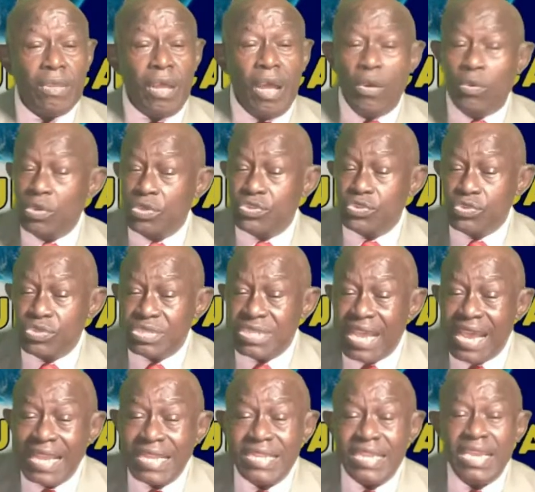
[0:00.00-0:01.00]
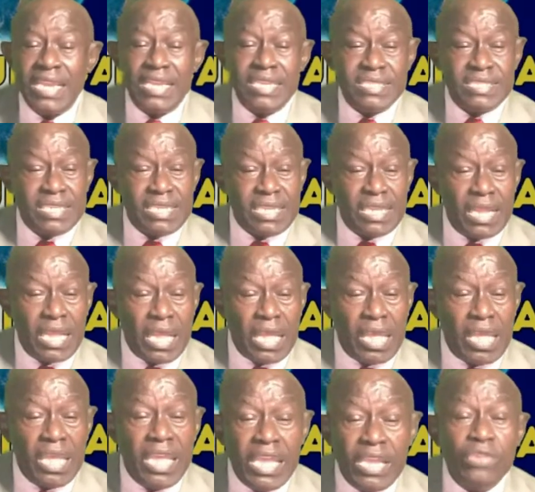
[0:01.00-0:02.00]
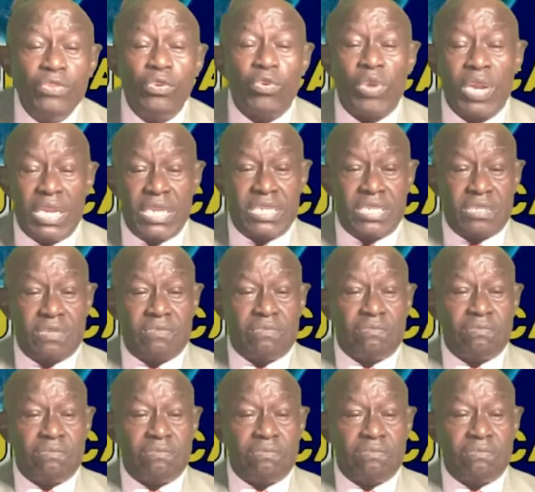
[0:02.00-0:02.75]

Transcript: Our society is ignorant,